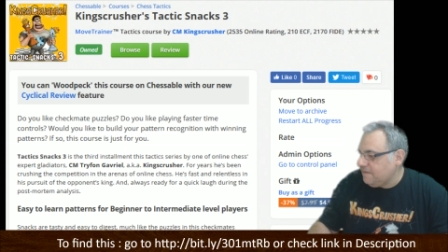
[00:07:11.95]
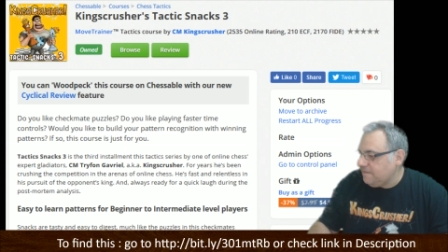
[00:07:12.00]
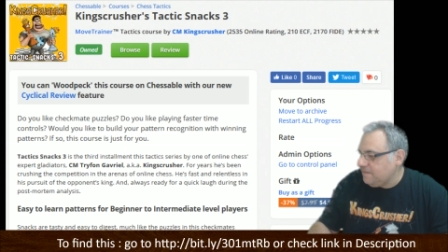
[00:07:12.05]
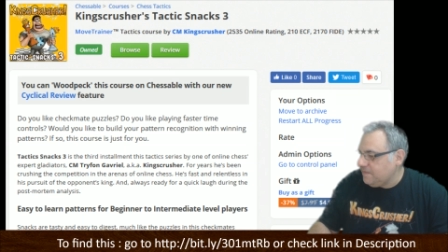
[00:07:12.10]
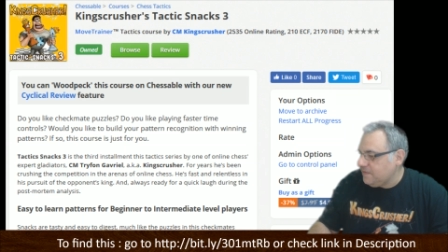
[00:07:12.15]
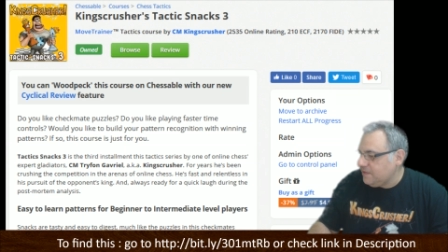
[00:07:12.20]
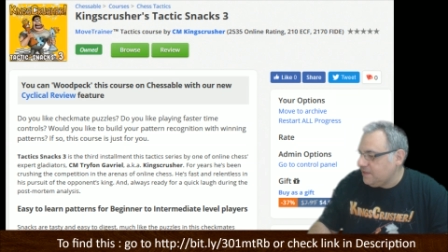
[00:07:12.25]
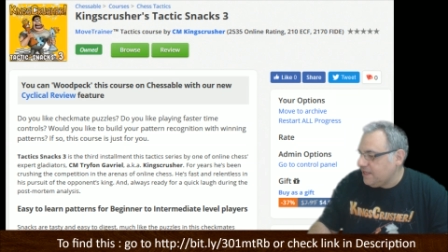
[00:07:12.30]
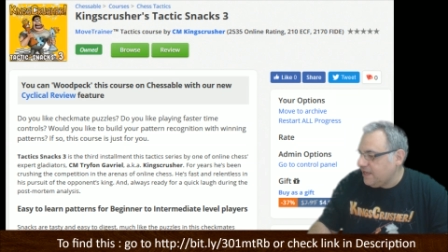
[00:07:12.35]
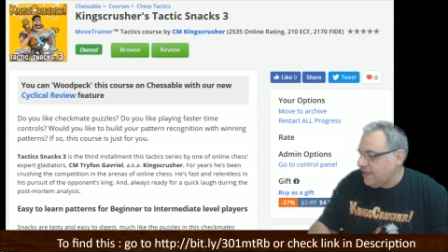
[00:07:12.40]

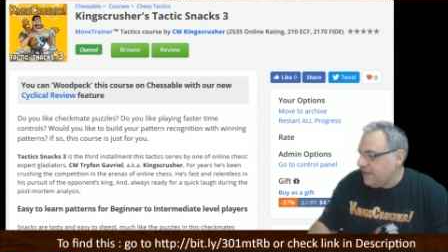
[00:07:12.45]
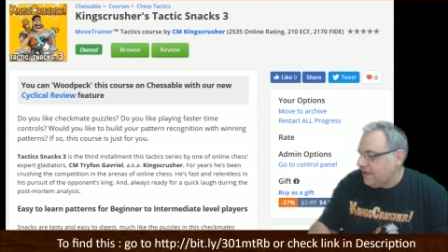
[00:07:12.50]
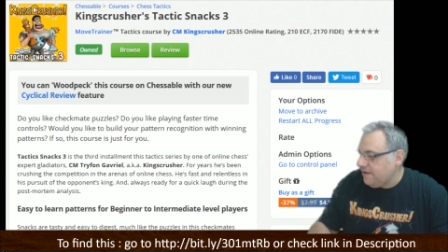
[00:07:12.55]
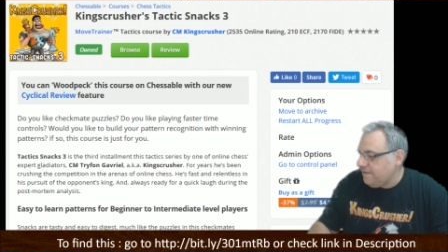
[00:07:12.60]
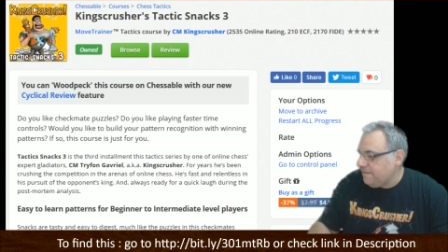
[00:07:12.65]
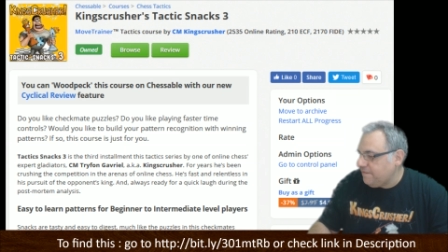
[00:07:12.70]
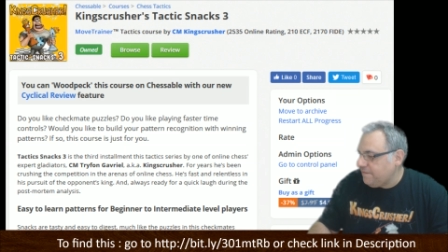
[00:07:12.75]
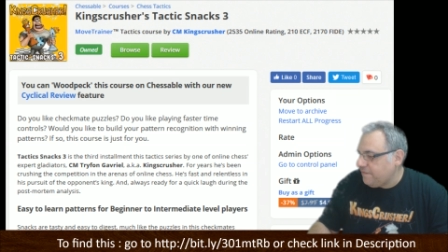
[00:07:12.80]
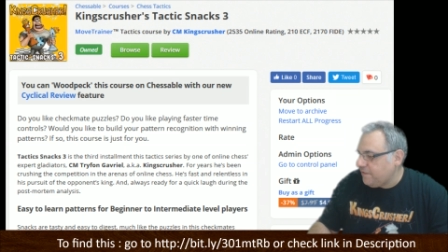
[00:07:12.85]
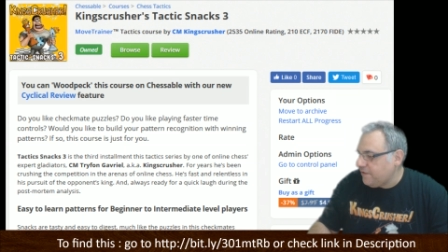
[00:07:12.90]
there,
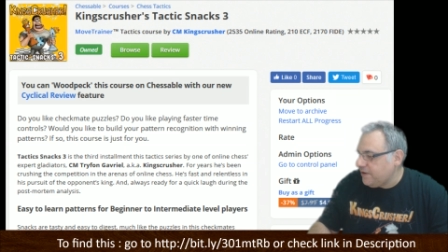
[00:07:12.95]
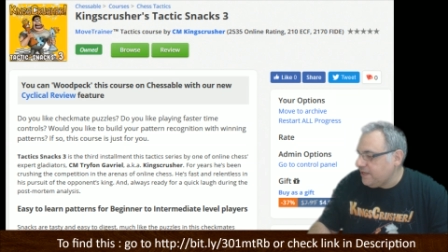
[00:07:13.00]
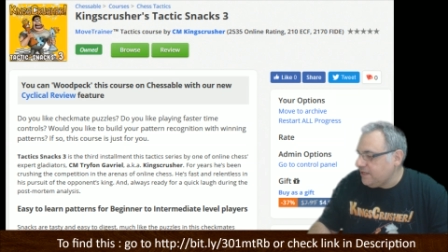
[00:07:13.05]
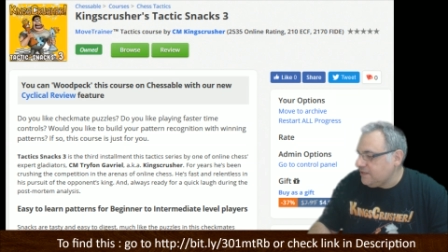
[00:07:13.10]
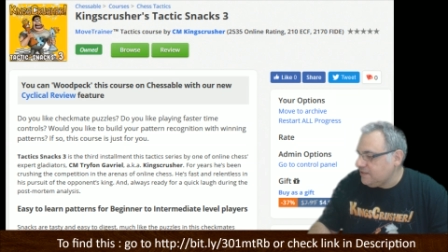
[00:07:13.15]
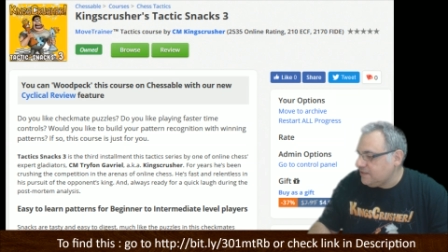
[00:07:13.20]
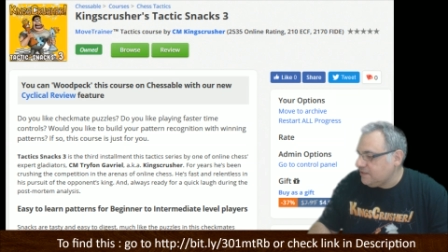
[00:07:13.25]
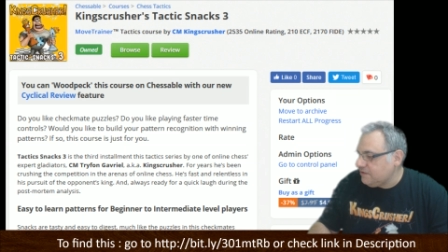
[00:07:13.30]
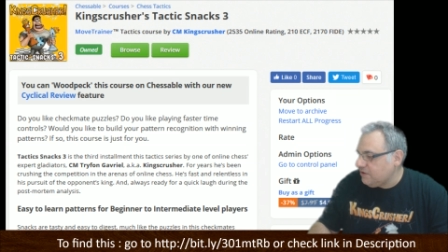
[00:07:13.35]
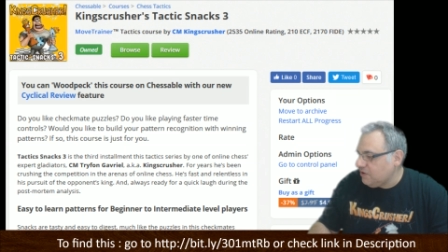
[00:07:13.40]

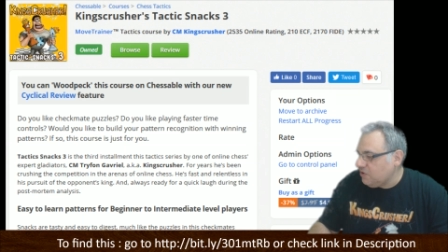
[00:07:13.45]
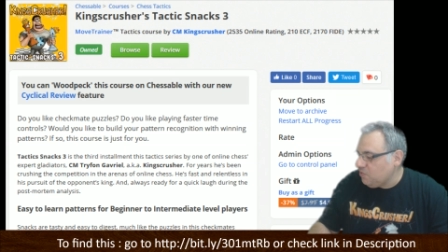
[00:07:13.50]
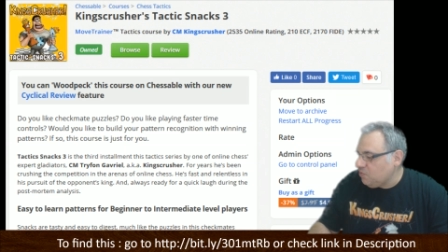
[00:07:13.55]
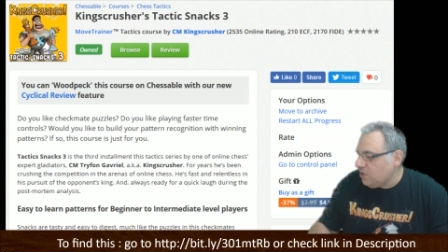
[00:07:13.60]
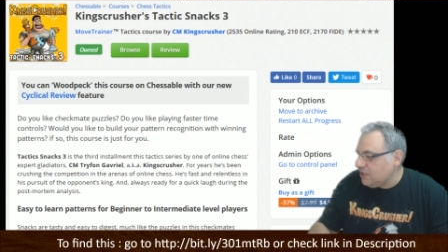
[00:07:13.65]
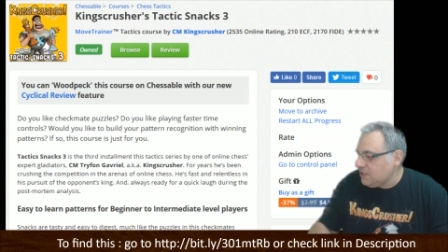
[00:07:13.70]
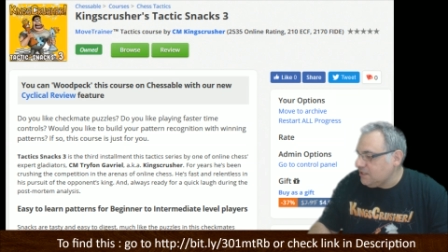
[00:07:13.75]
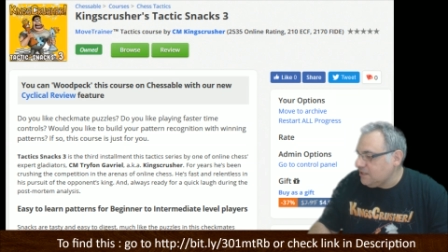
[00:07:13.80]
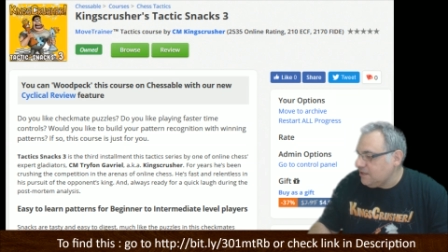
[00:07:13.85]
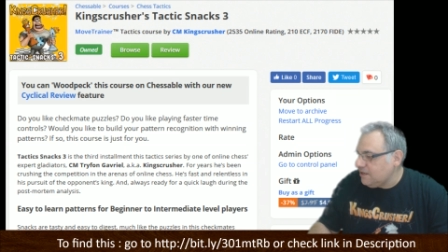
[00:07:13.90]

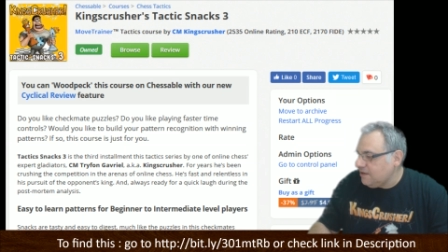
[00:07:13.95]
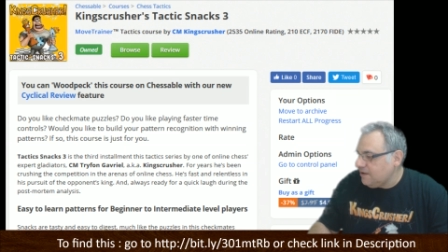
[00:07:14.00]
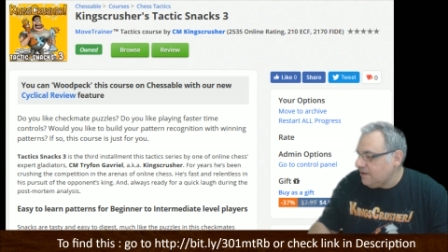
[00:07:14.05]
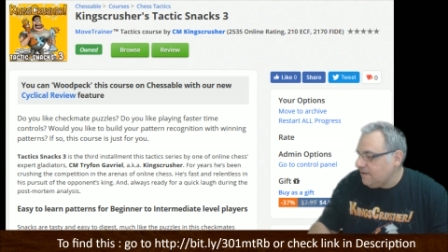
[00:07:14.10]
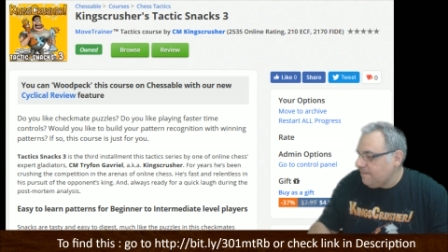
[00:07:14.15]
301